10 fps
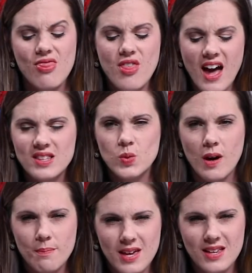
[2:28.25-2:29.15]
That's
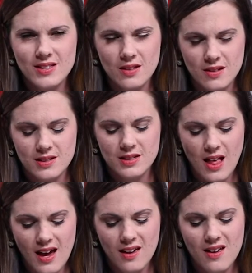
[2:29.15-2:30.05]
what peace looks
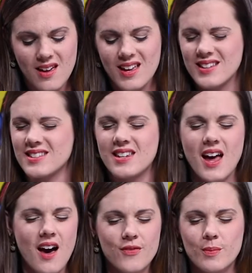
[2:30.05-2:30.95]
like. It is
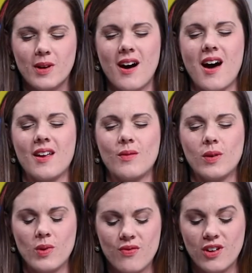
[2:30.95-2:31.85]
not from God
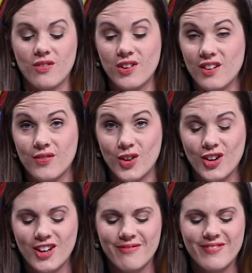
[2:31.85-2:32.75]
when we feel fearful.